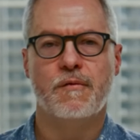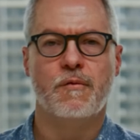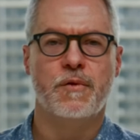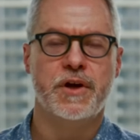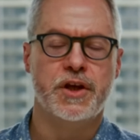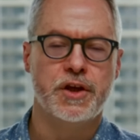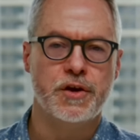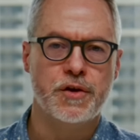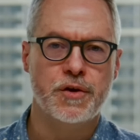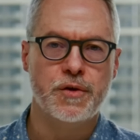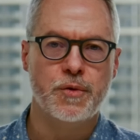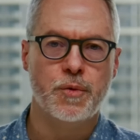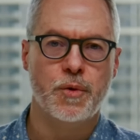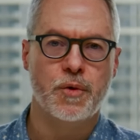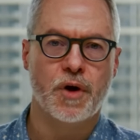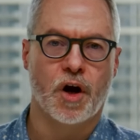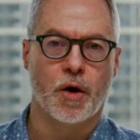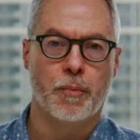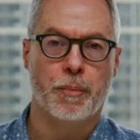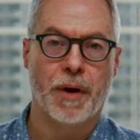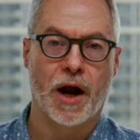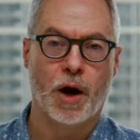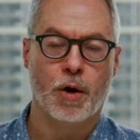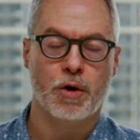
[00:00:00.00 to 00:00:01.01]
We are
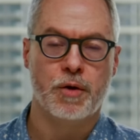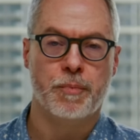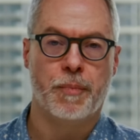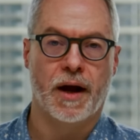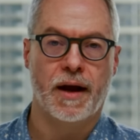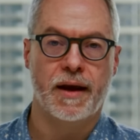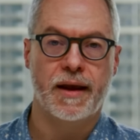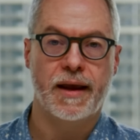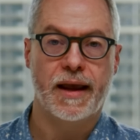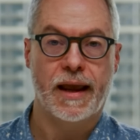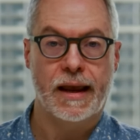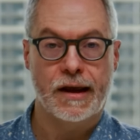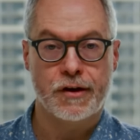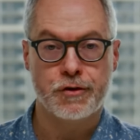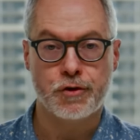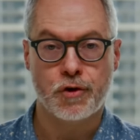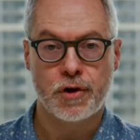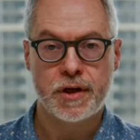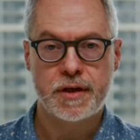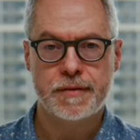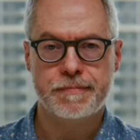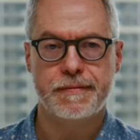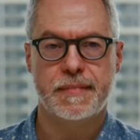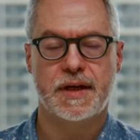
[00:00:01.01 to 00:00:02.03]
powered by
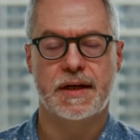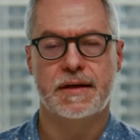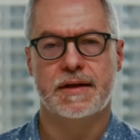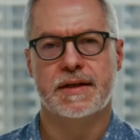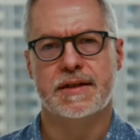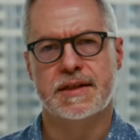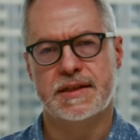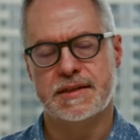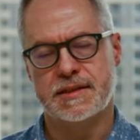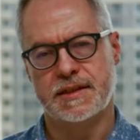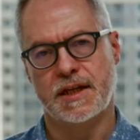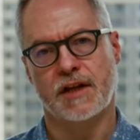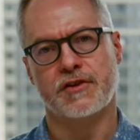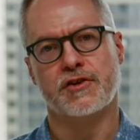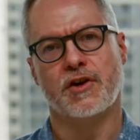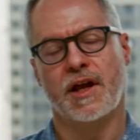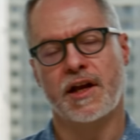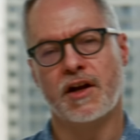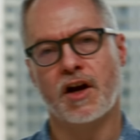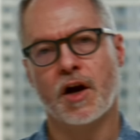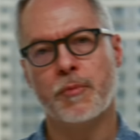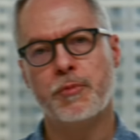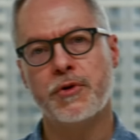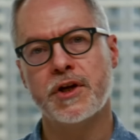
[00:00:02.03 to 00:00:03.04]
Android as the
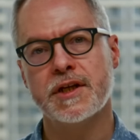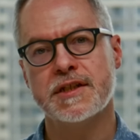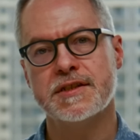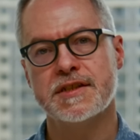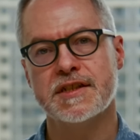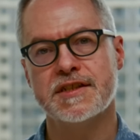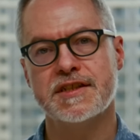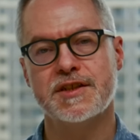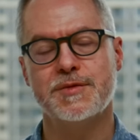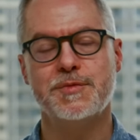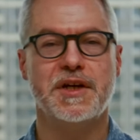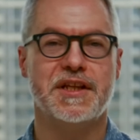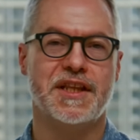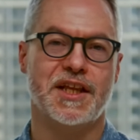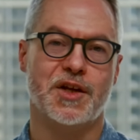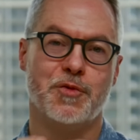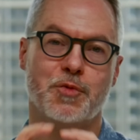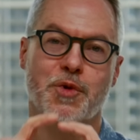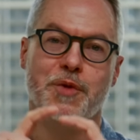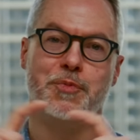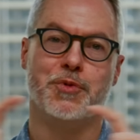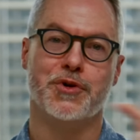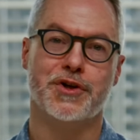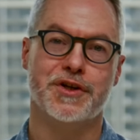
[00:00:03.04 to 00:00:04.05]
underlying operating system, and then
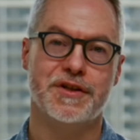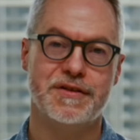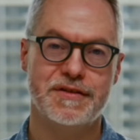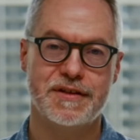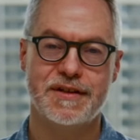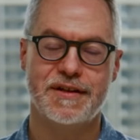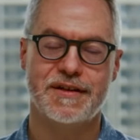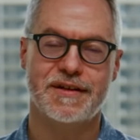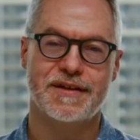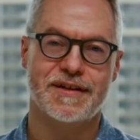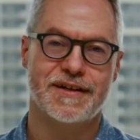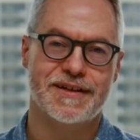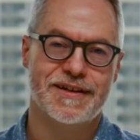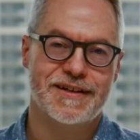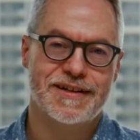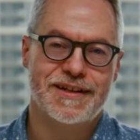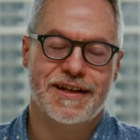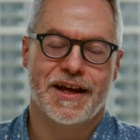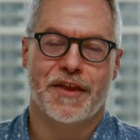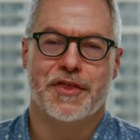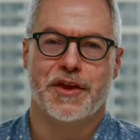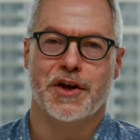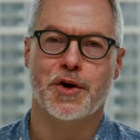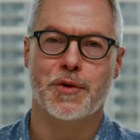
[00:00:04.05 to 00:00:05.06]
we put
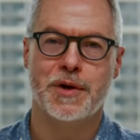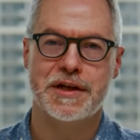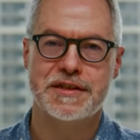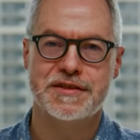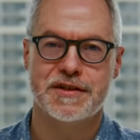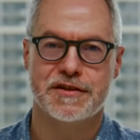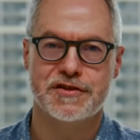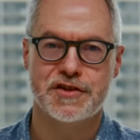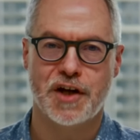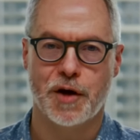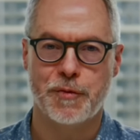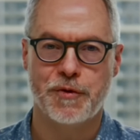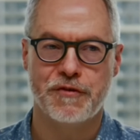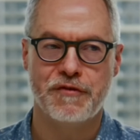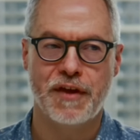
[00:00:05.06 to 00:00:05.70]
nothing OS on top of